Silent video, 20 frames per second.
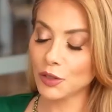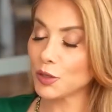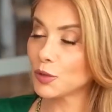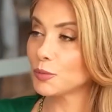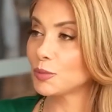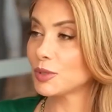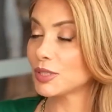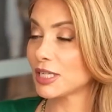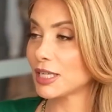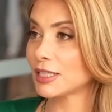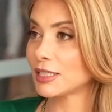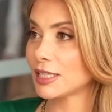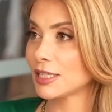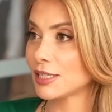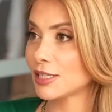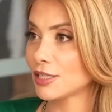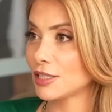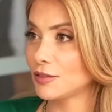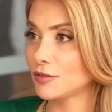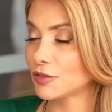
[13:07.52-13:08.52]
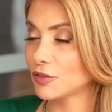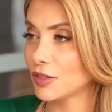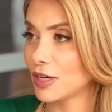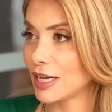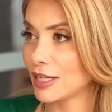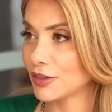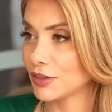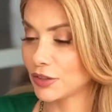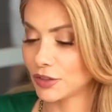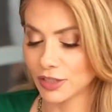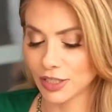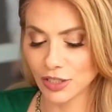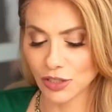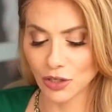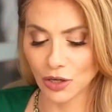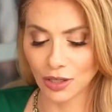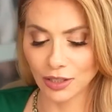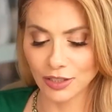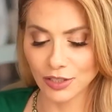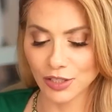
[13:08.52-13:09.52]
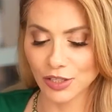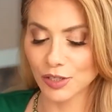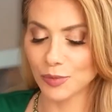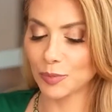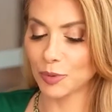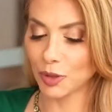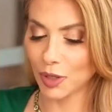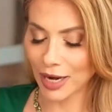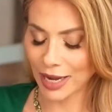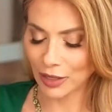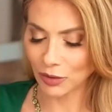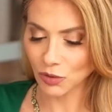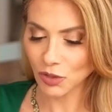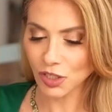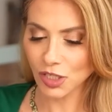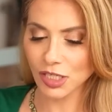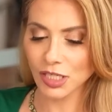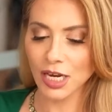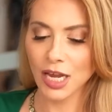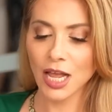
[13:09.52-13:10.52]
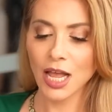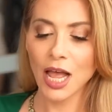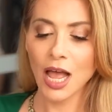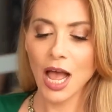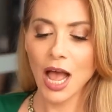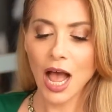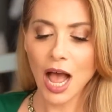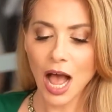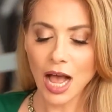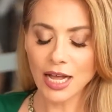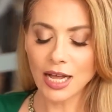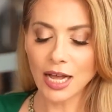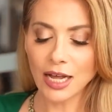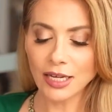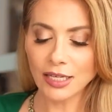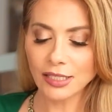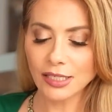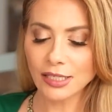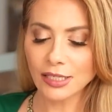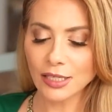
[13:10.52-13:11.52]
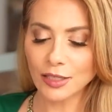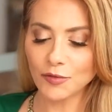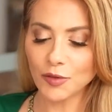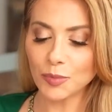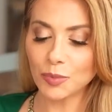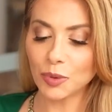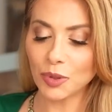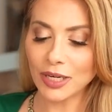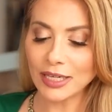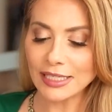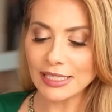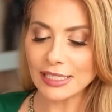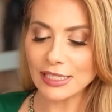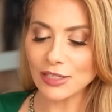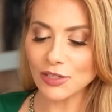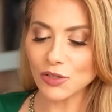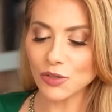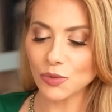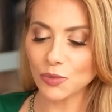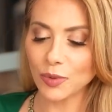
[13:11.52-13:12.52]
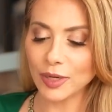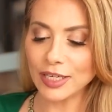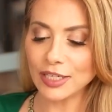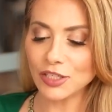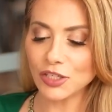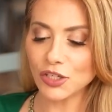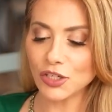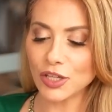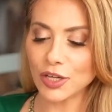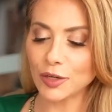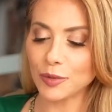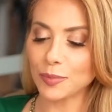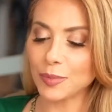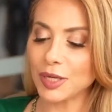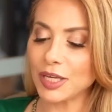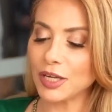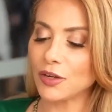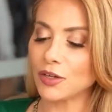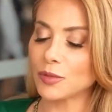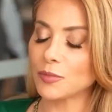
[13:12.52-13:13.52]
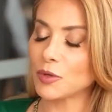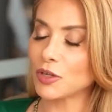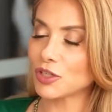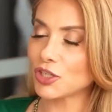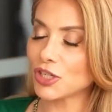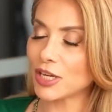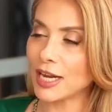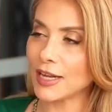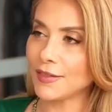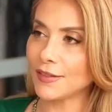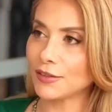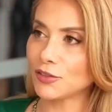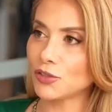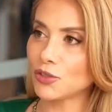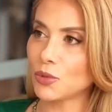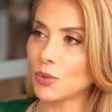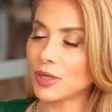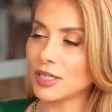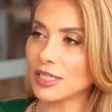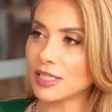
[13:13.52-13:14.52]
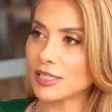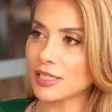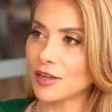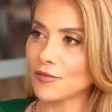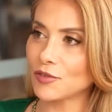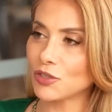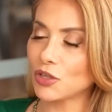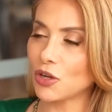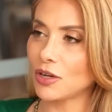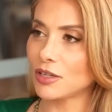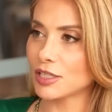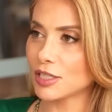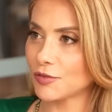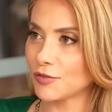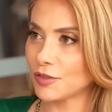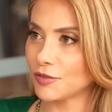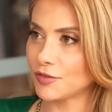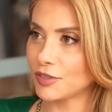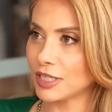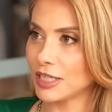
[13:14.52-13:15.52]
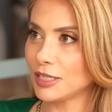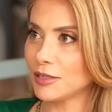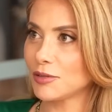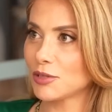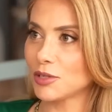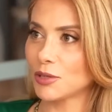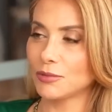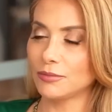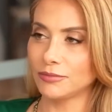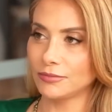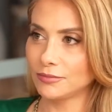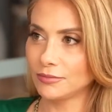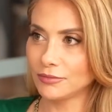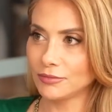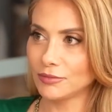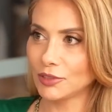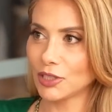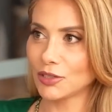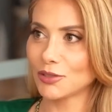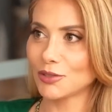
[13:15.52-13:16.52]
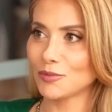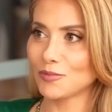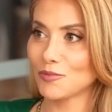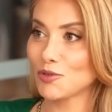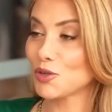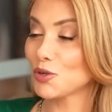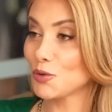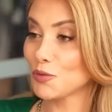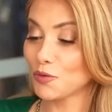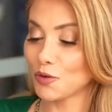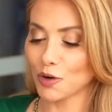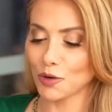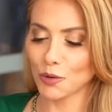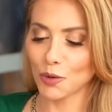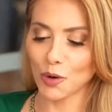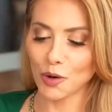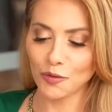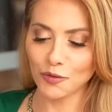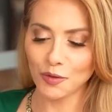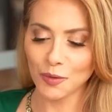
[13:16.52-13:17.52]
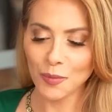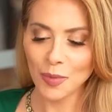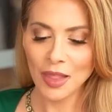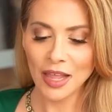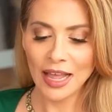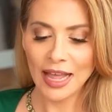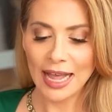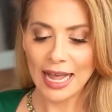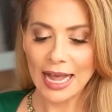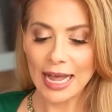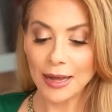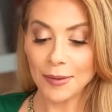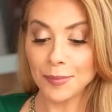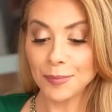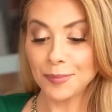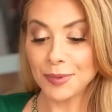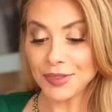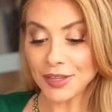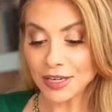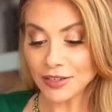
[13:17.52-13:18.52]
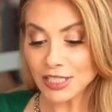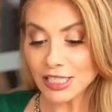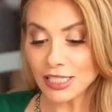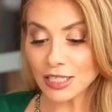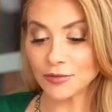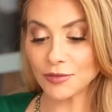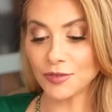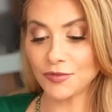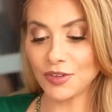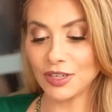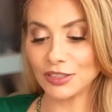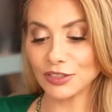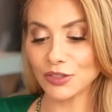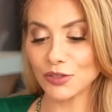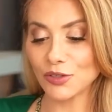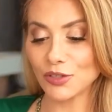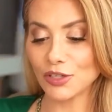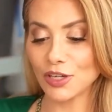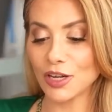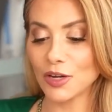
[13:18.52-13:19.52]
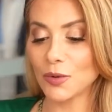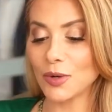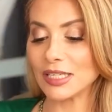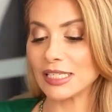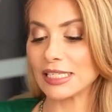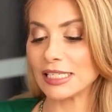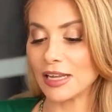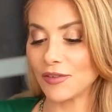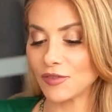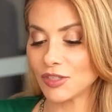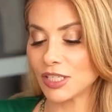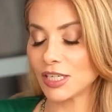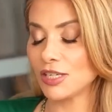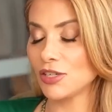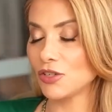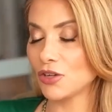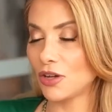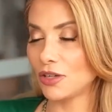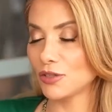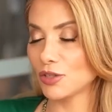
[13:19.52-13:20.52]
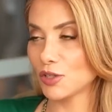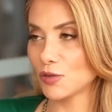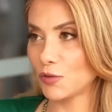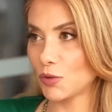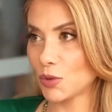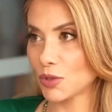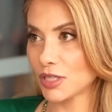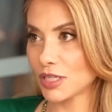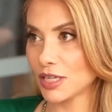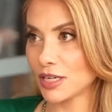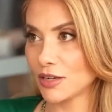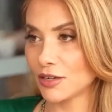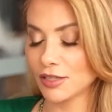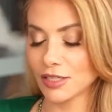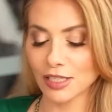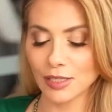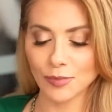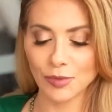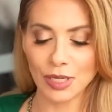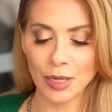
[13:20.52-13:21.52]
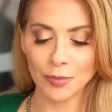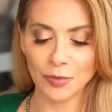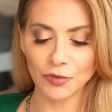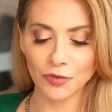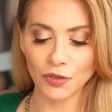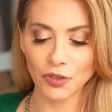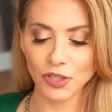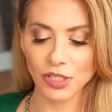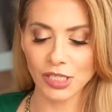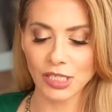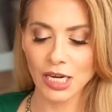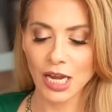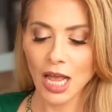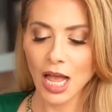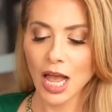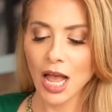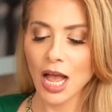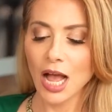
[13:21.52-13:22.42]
you were predicting silver at $30 per ounce. Silver prices reached their peak on March 8th at $27.50, so not too far off. But then silver fell to as low as $17.40 on September 1st.